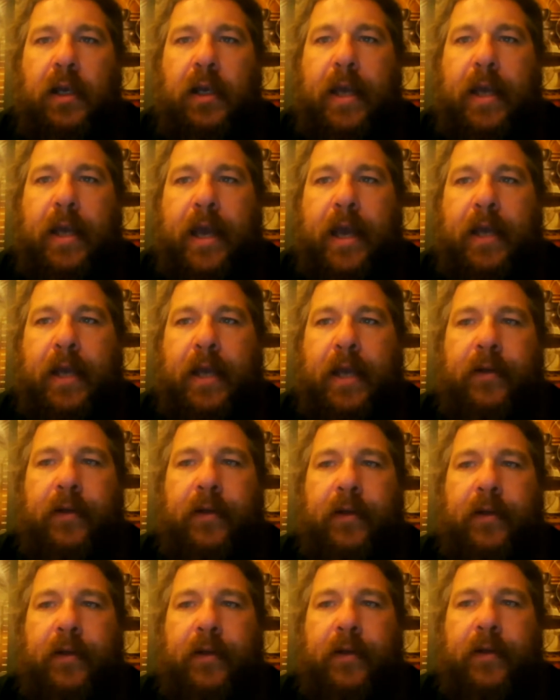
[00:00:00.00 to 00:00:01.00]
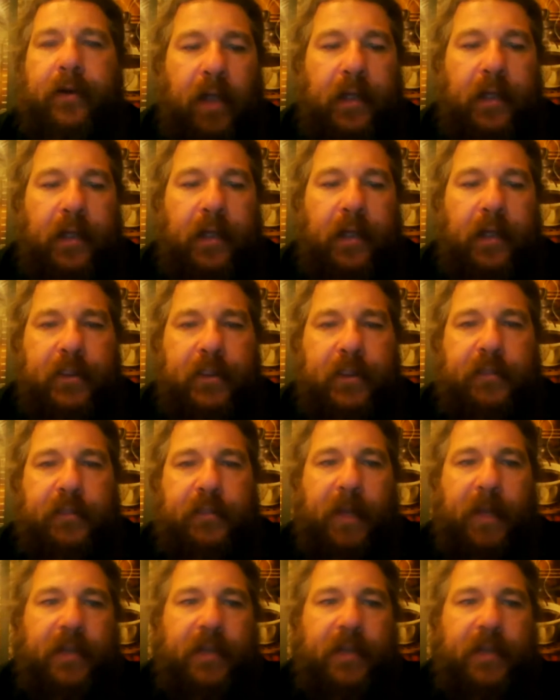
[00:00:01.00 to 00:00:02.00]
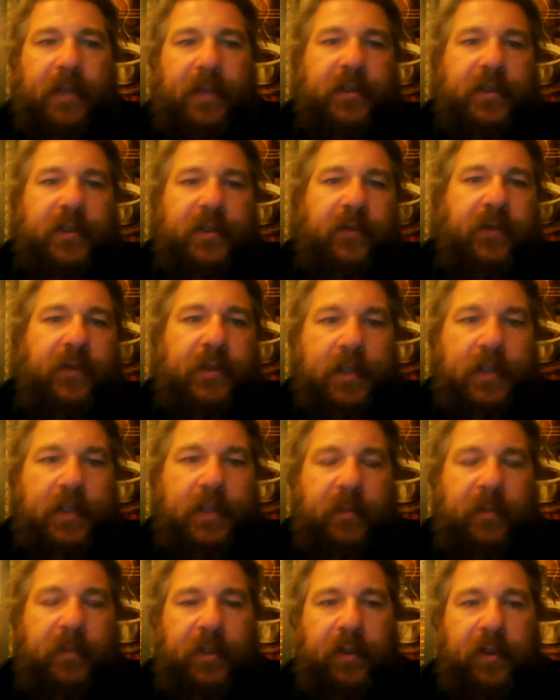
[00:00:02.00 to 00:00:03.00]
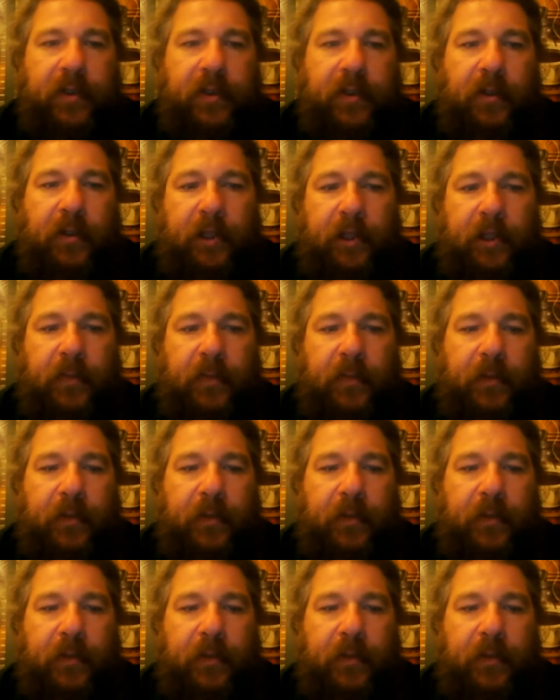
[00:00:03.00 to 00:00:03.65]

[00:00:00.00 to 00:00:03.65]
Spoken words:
and they're a lot less expensive than some of the European